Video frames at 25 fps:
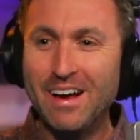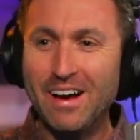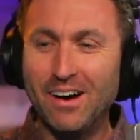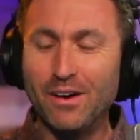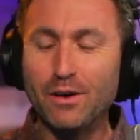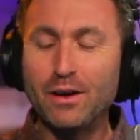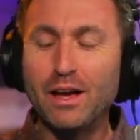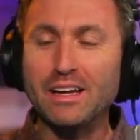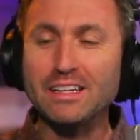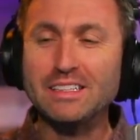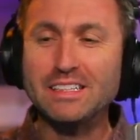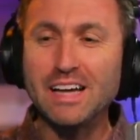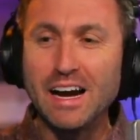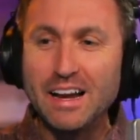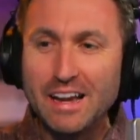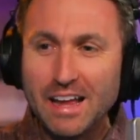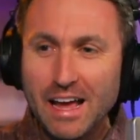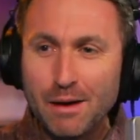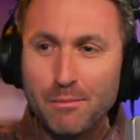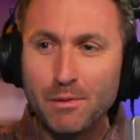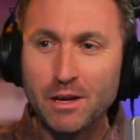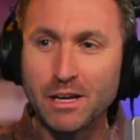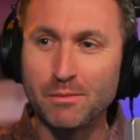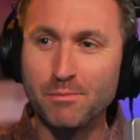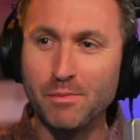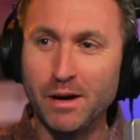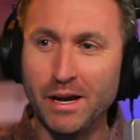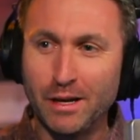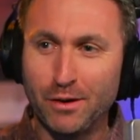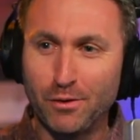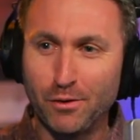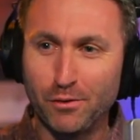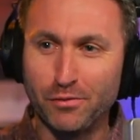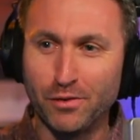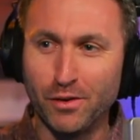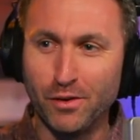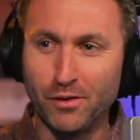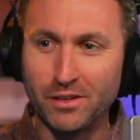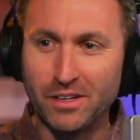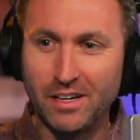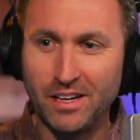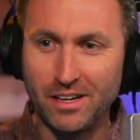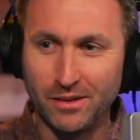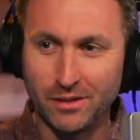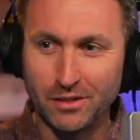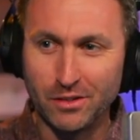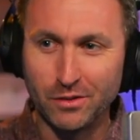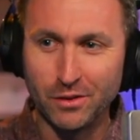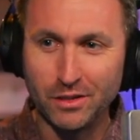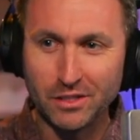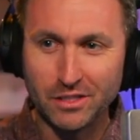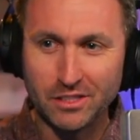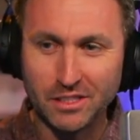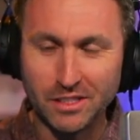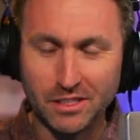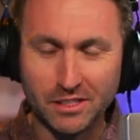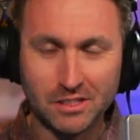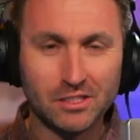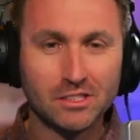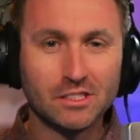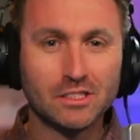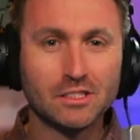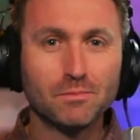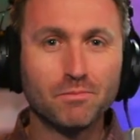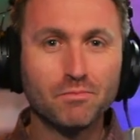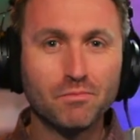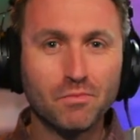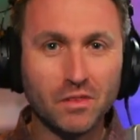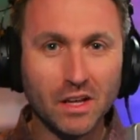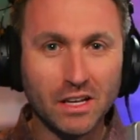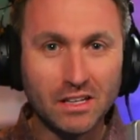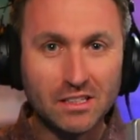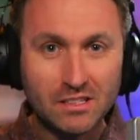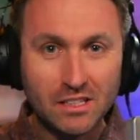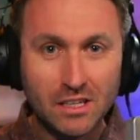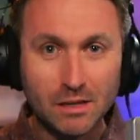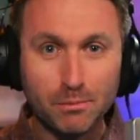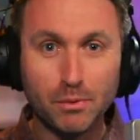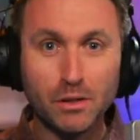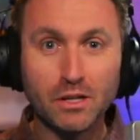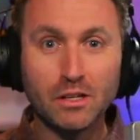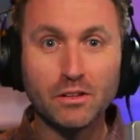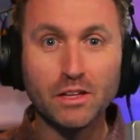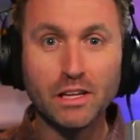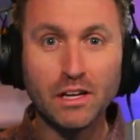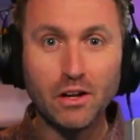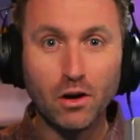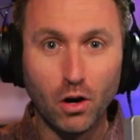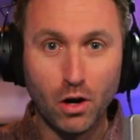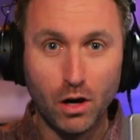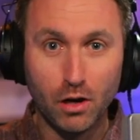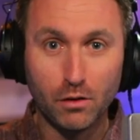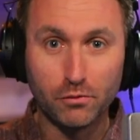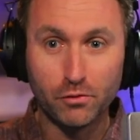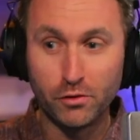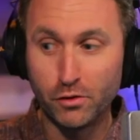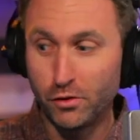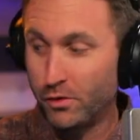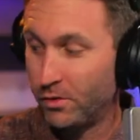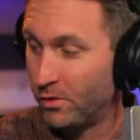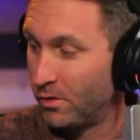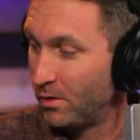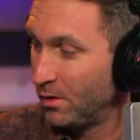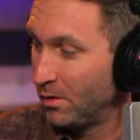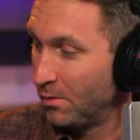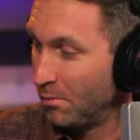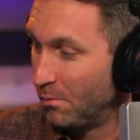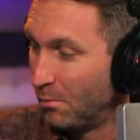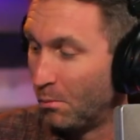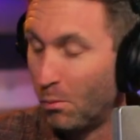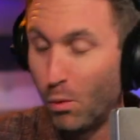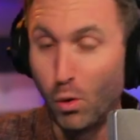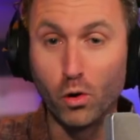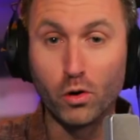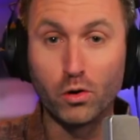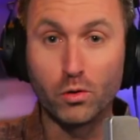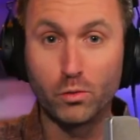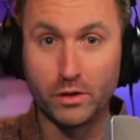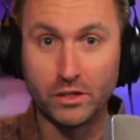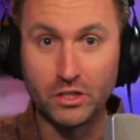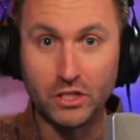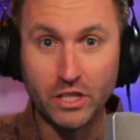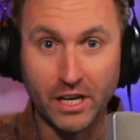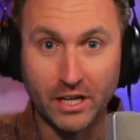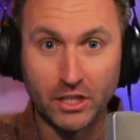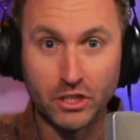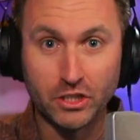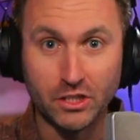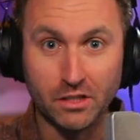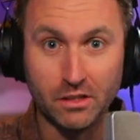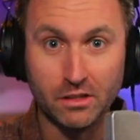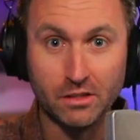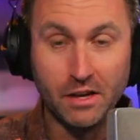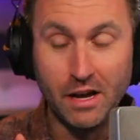Okay, dynamic microphone characteristics. They typically offer more rejection.